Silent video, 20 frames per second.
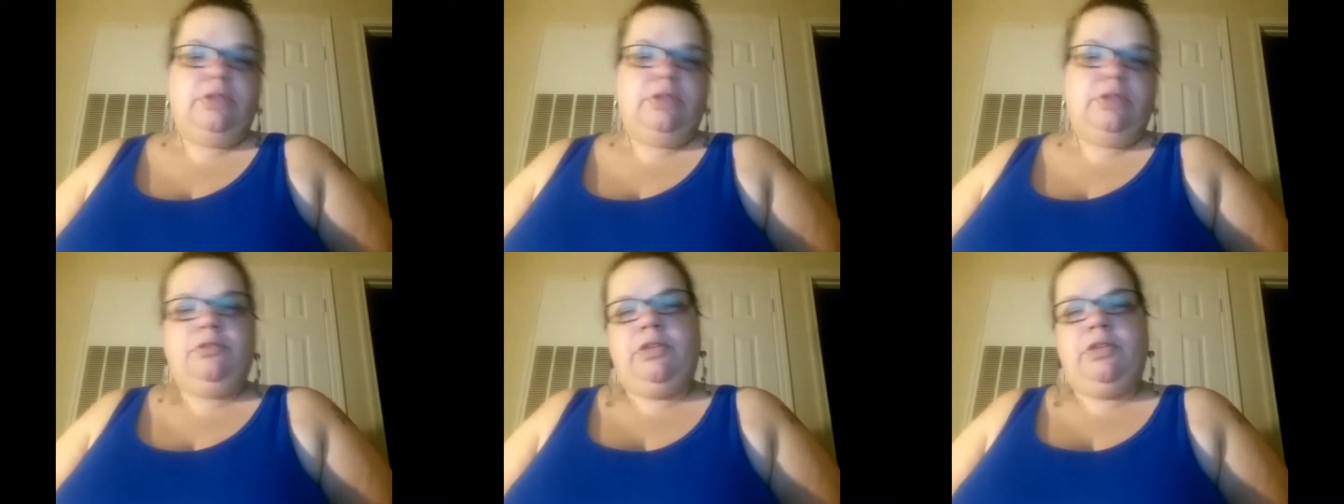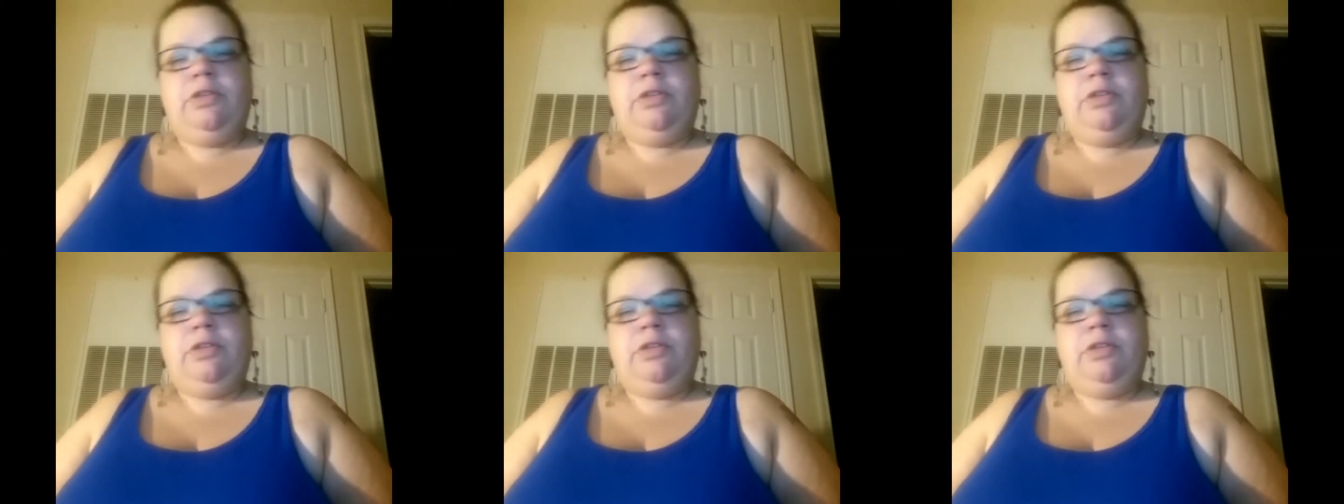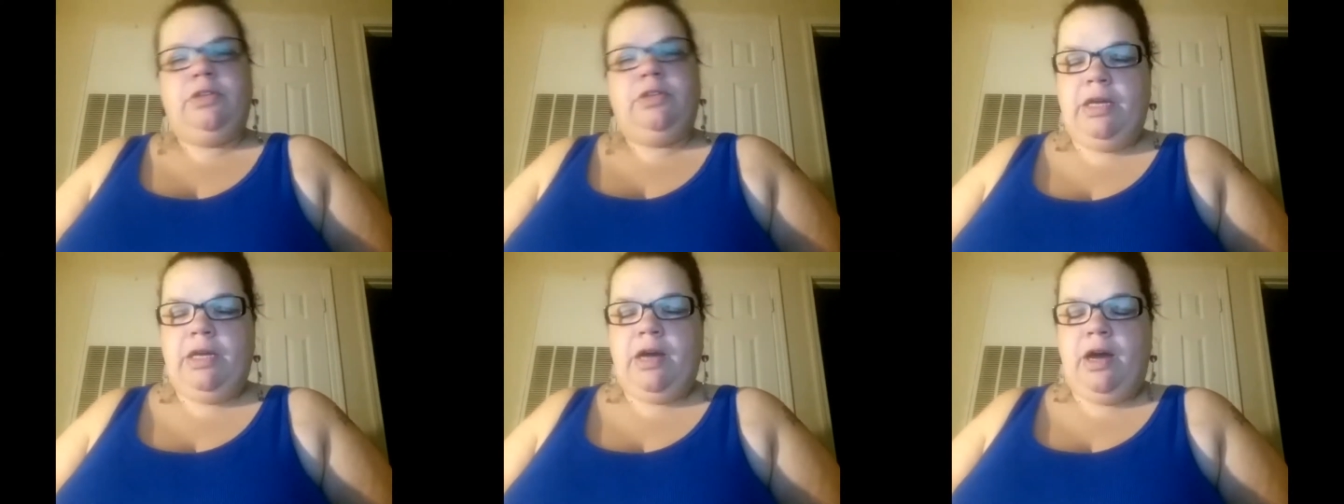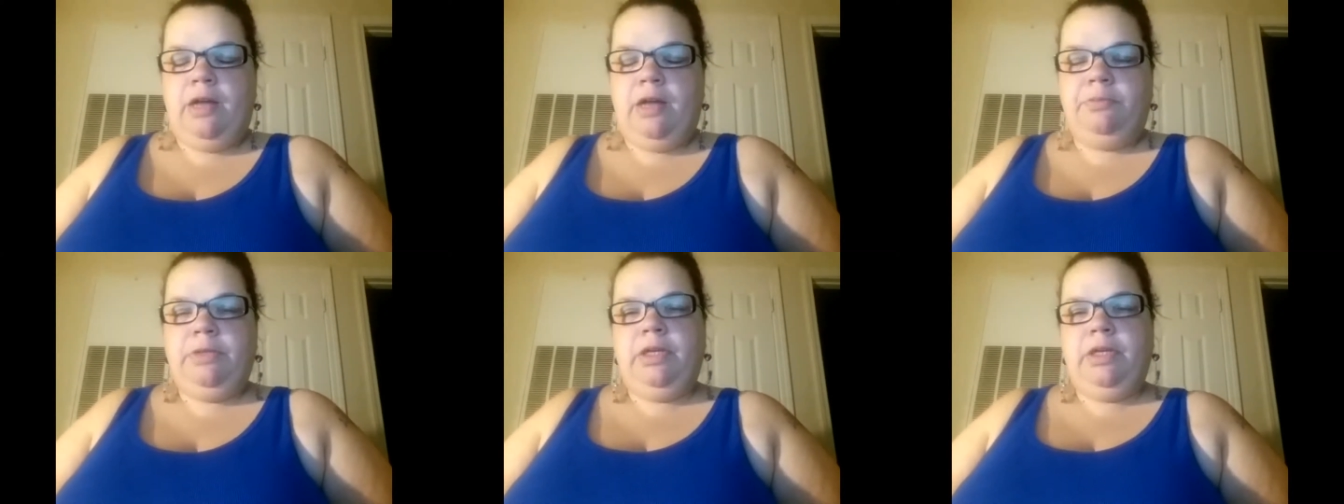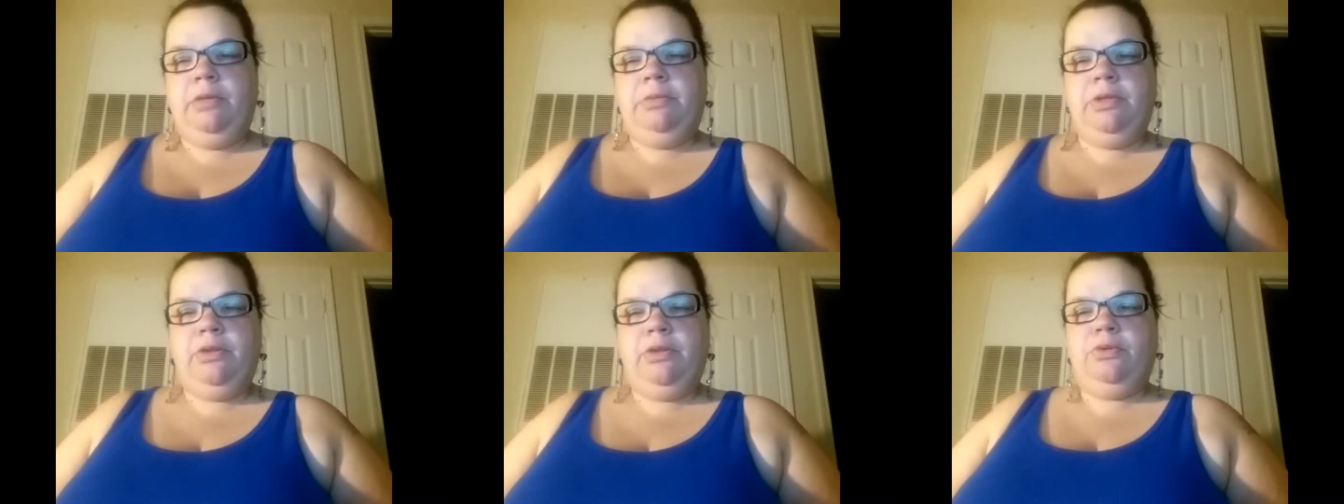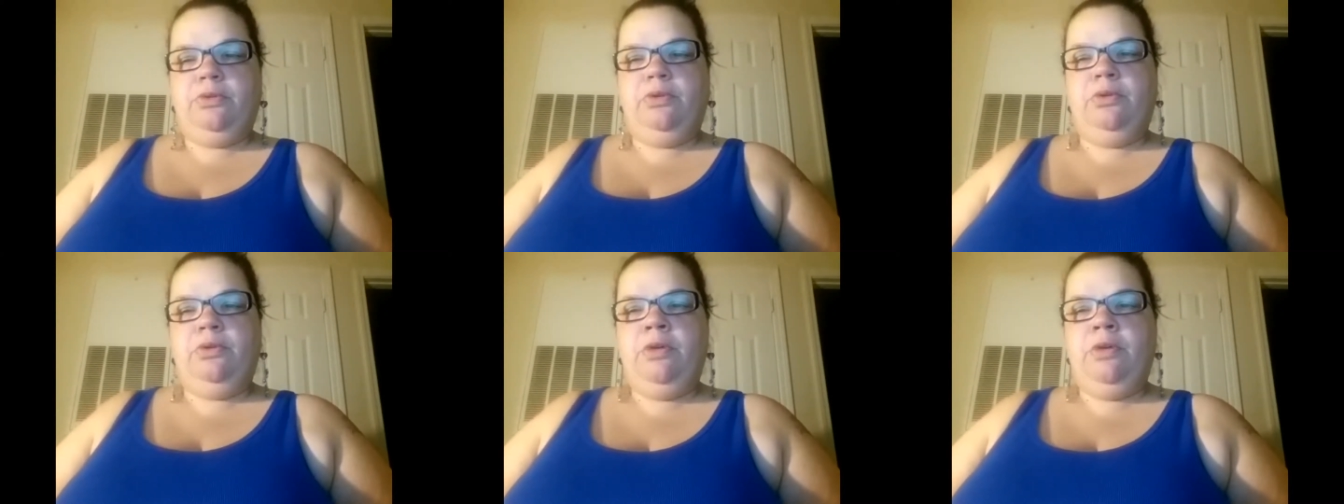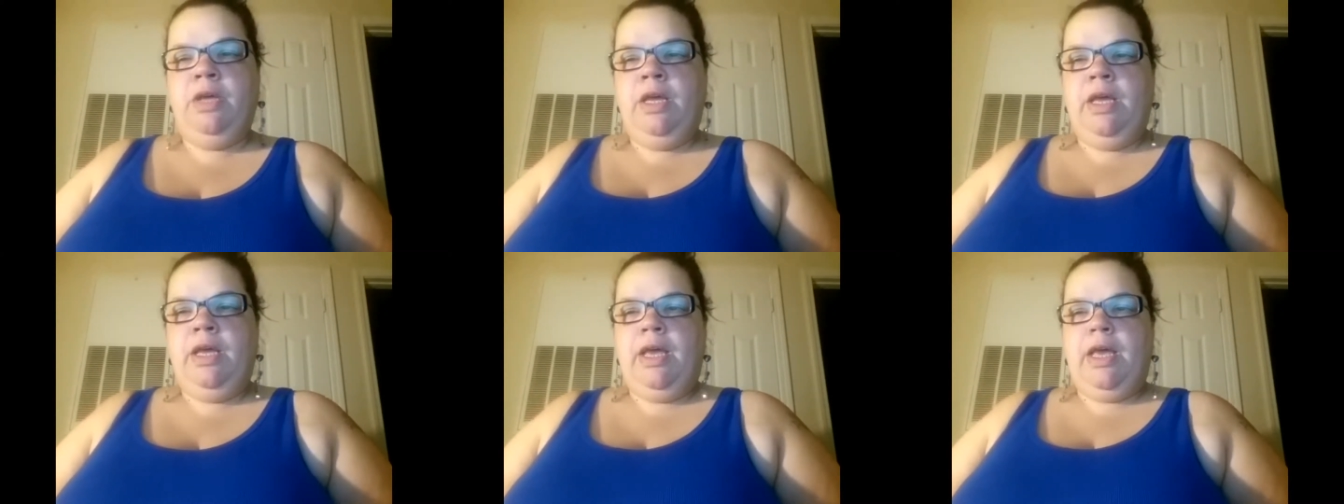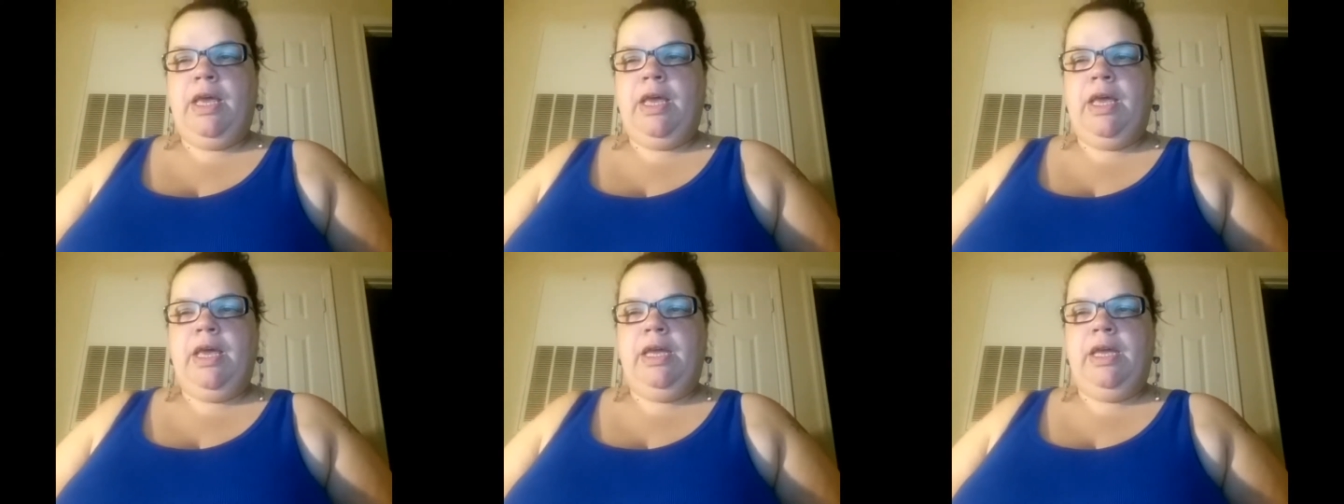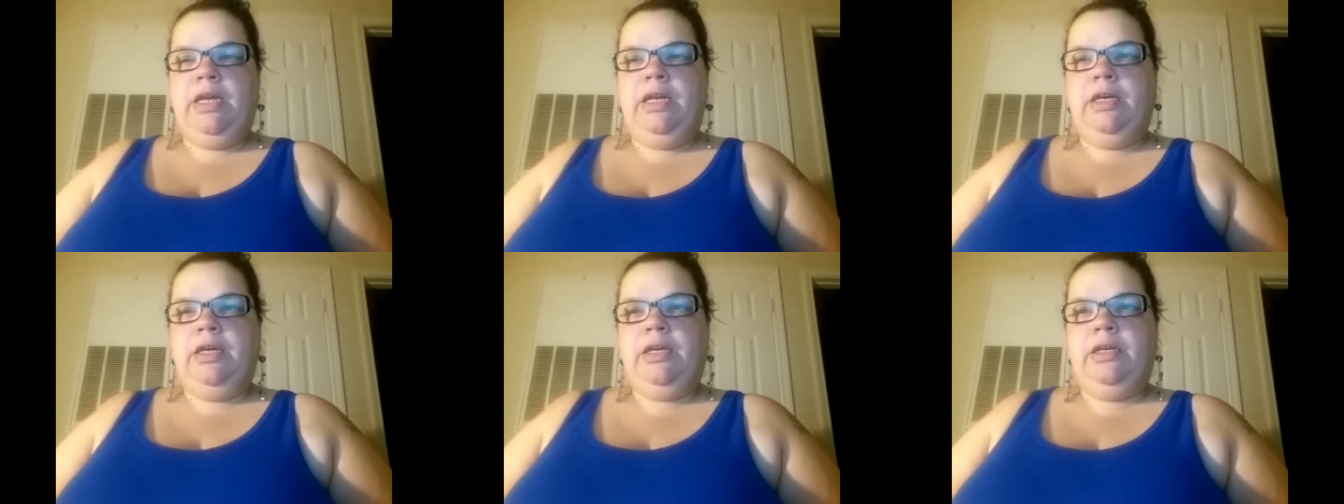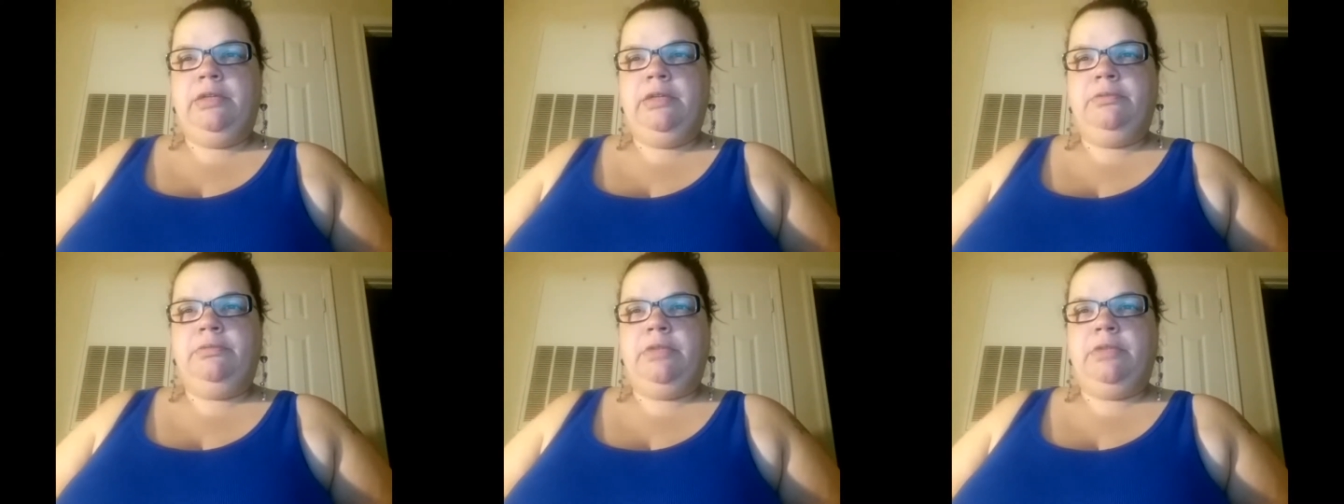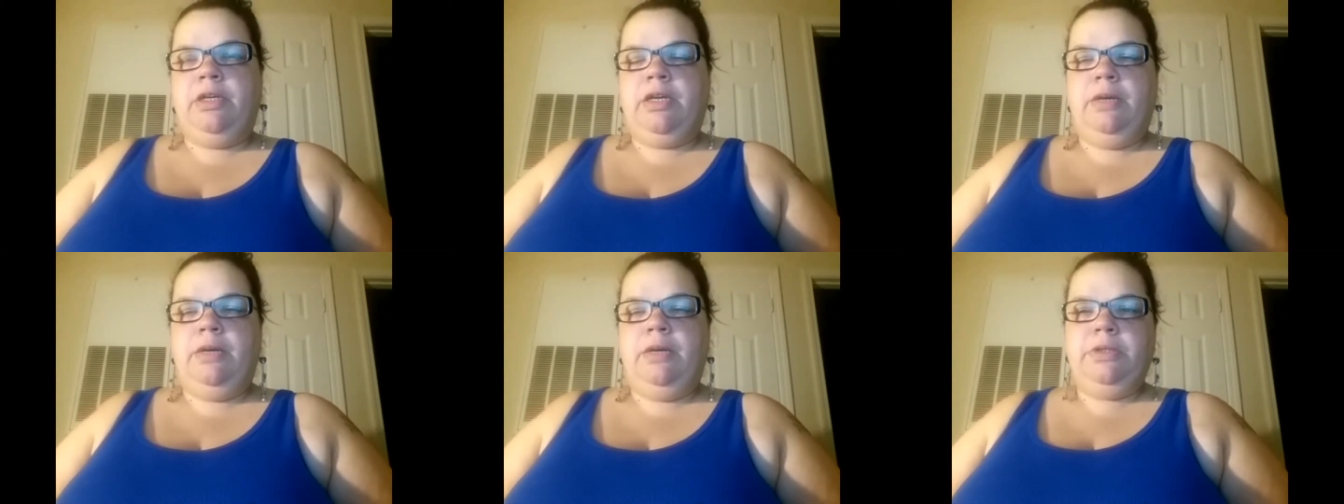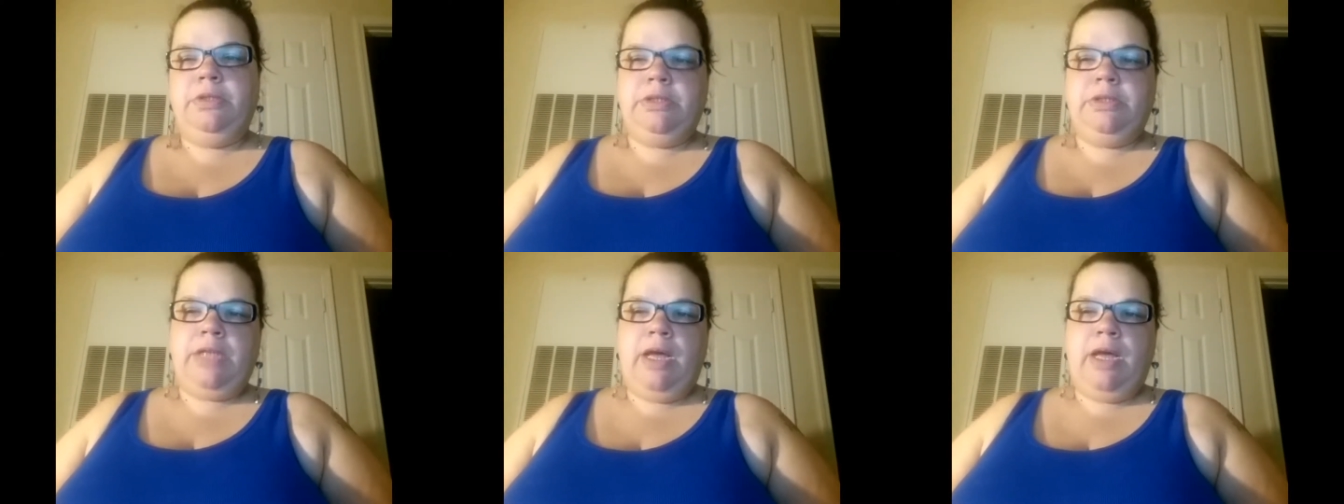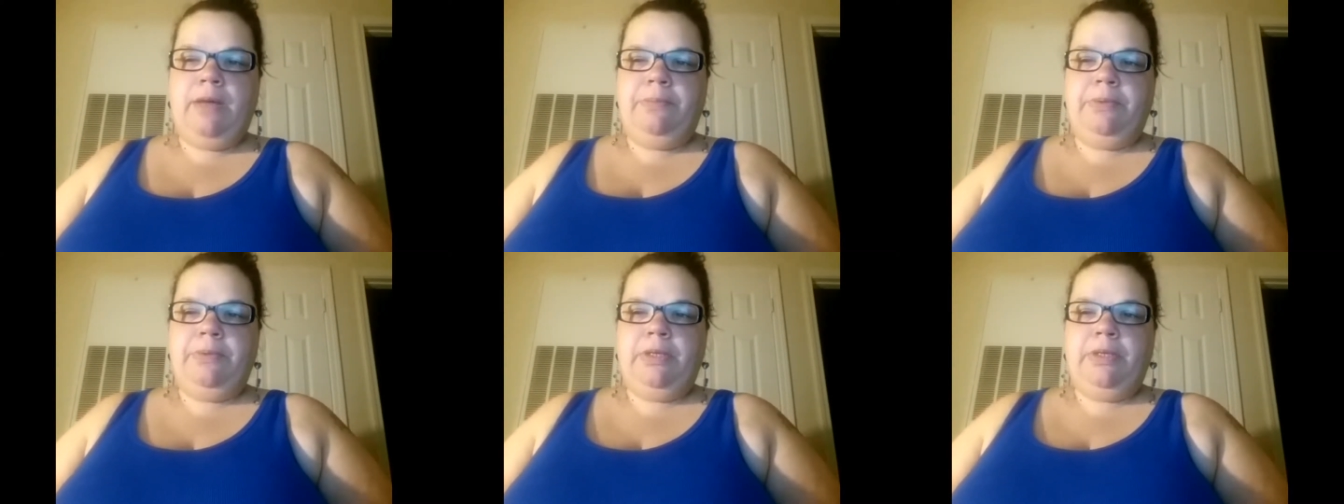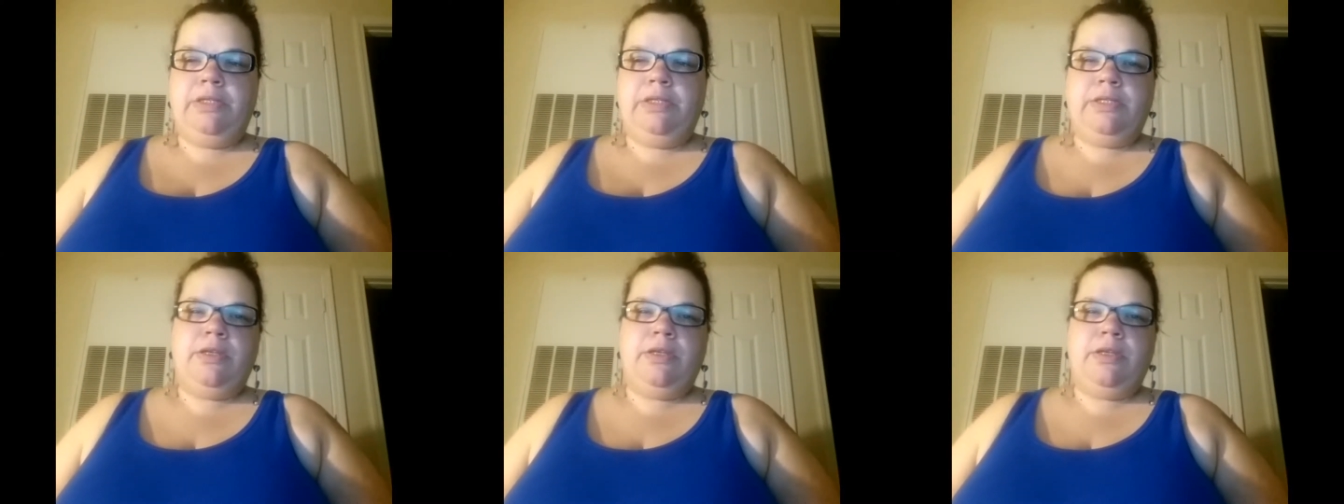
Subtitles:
as you may call them, coming through, and a couple of topics.